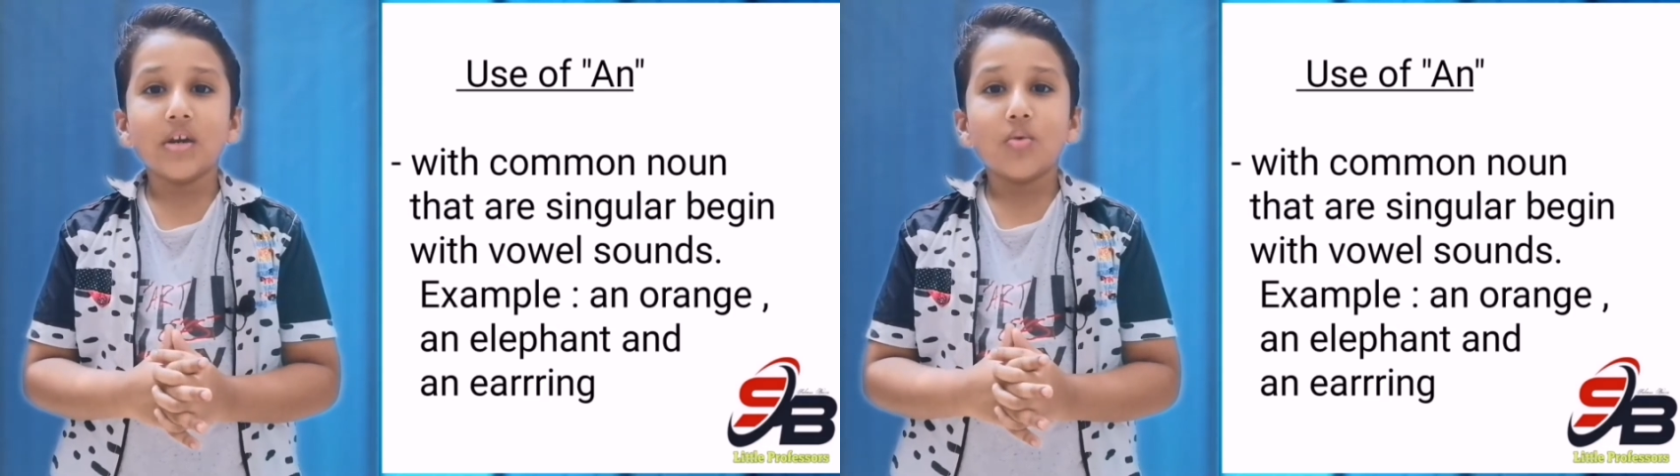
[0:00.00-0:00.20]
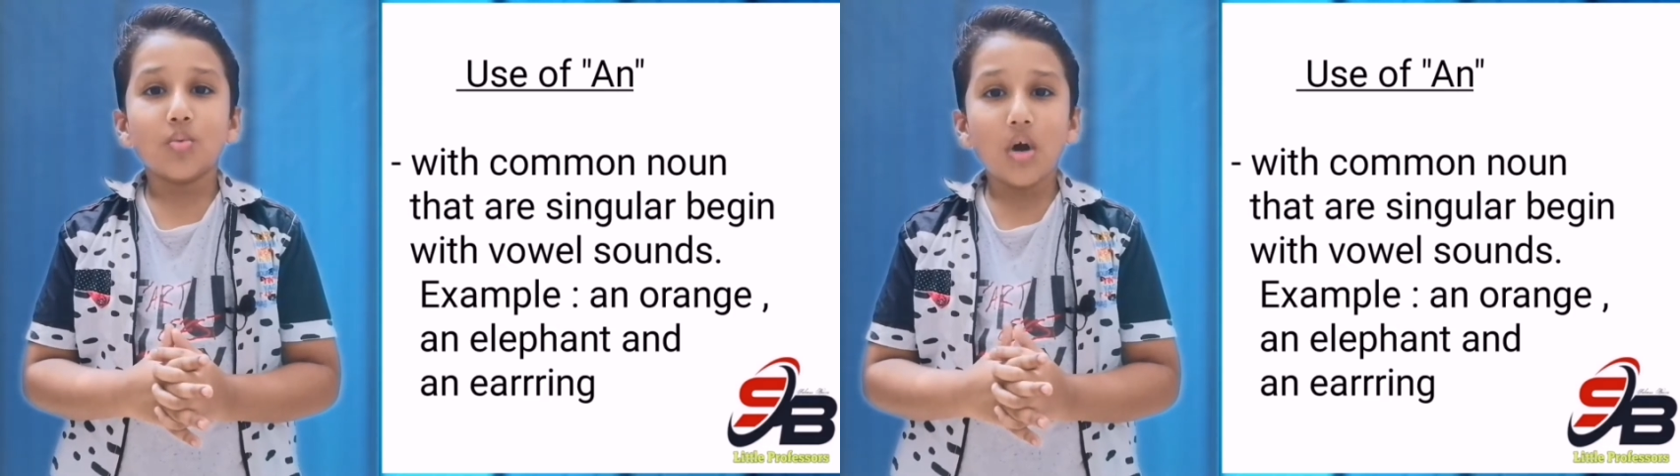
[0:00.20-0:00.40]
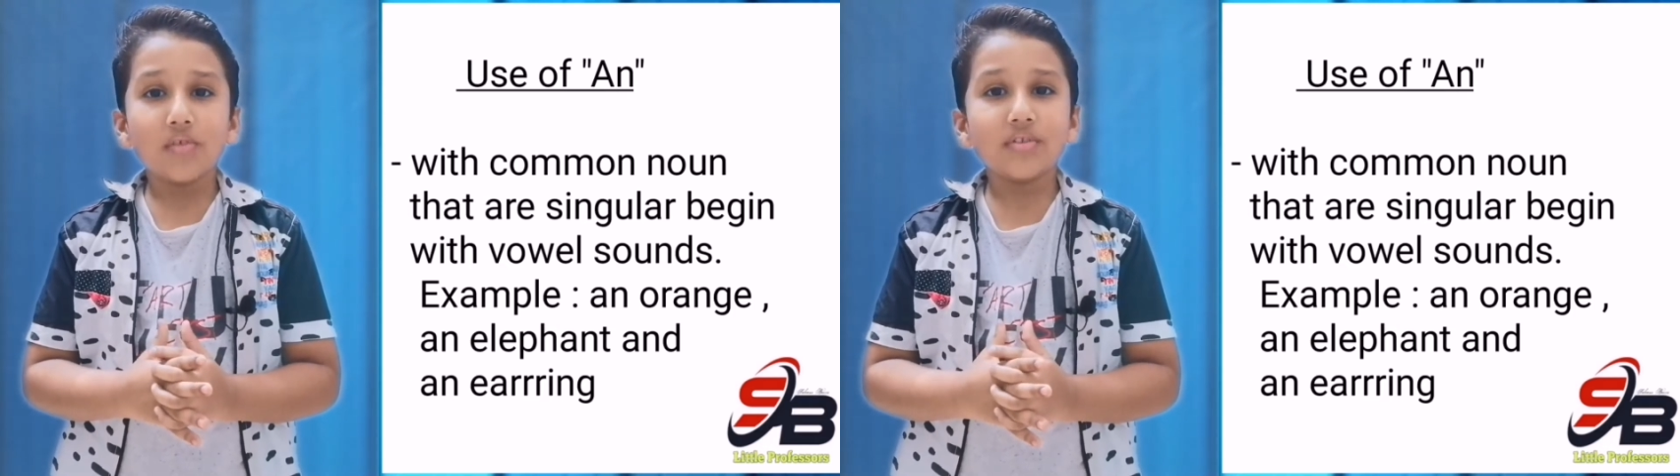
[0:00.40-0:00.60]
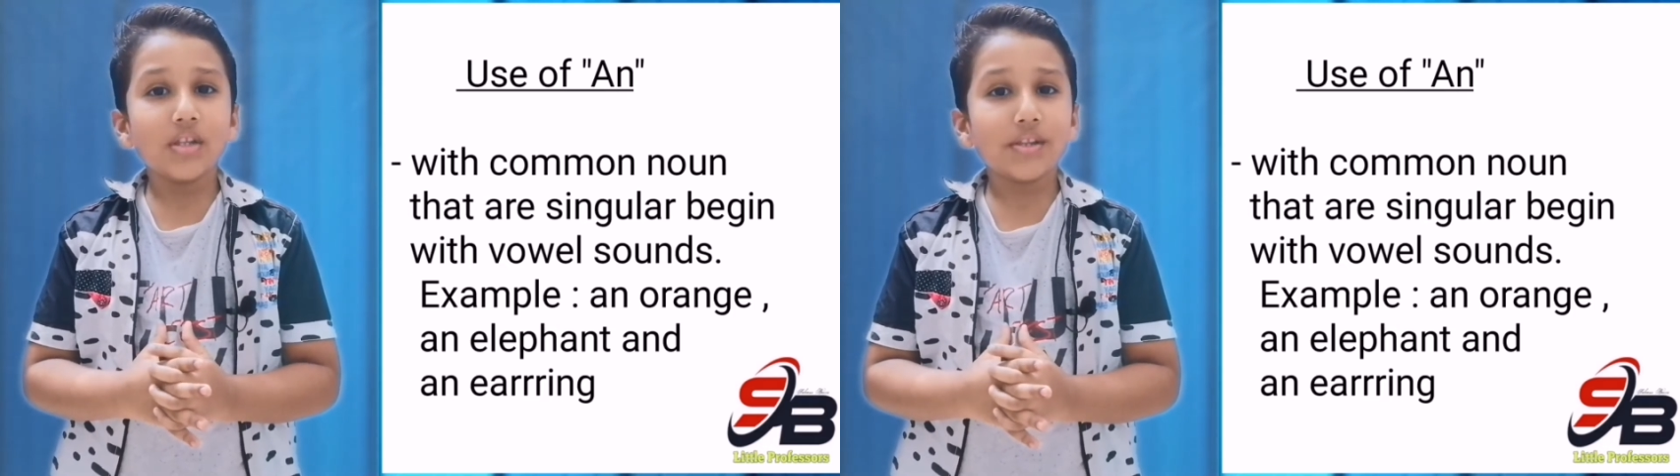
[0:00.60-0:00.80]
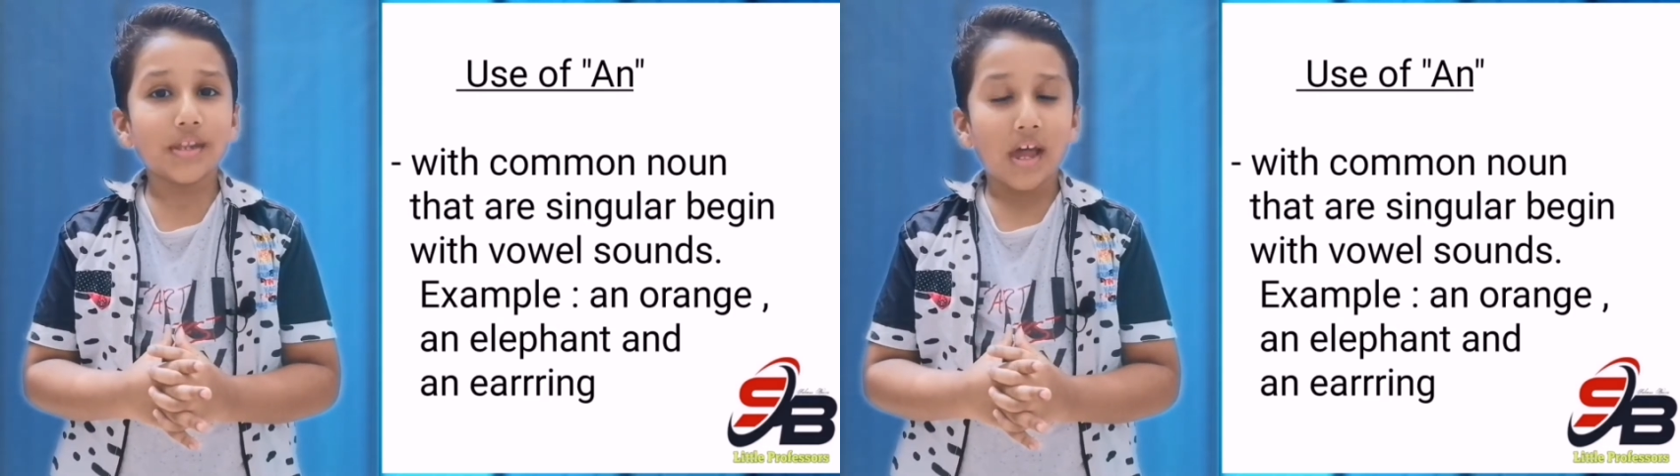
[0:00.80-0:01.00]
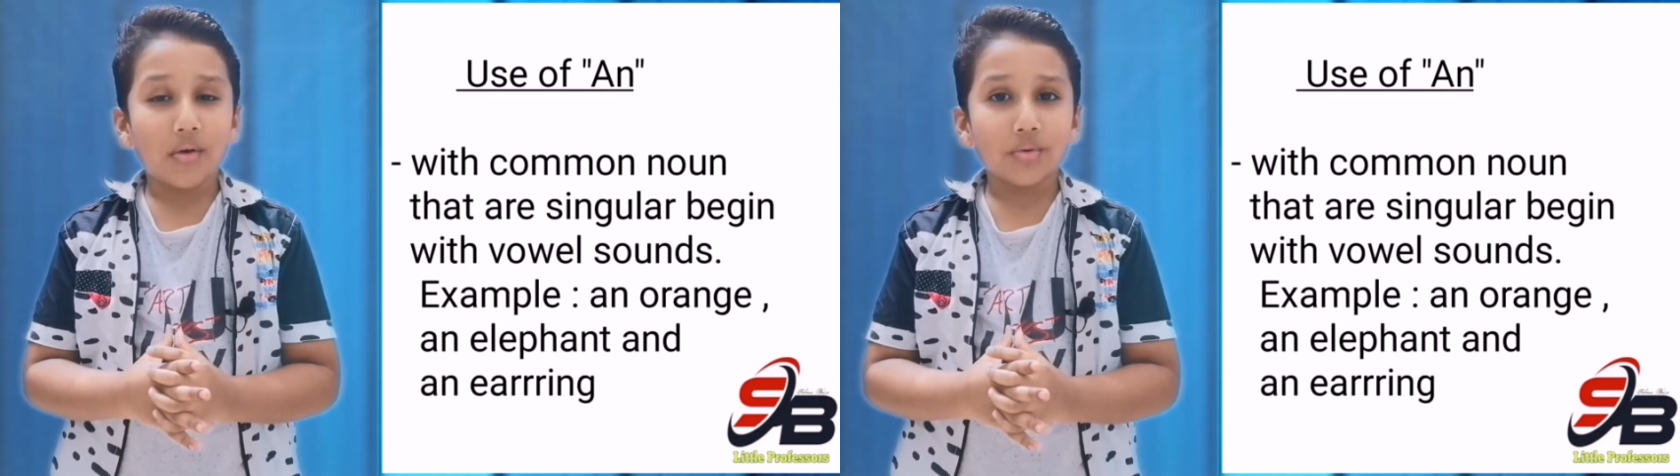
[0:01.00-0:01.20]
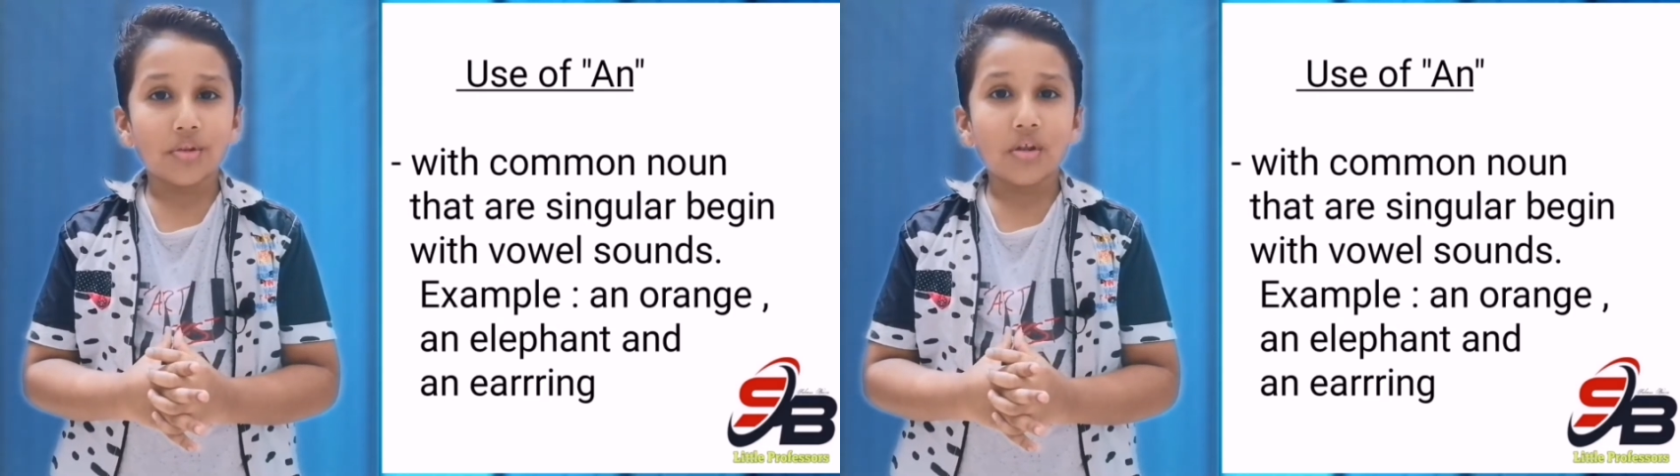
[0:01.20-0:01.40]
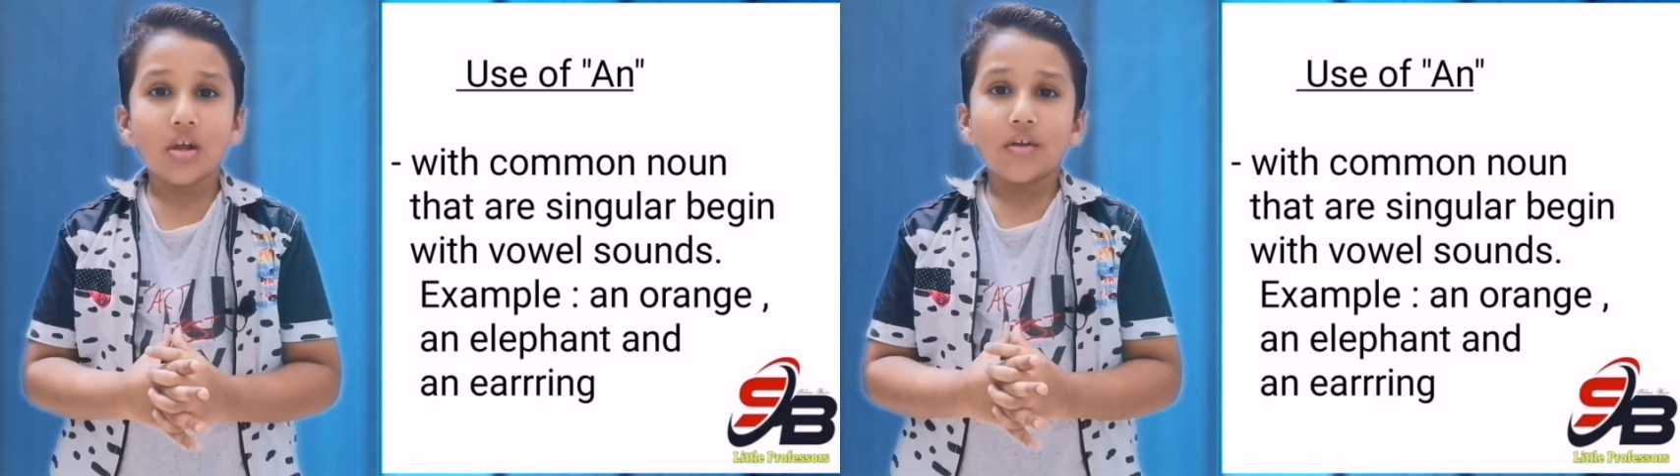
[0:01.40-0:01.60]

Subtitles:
vowel sounds.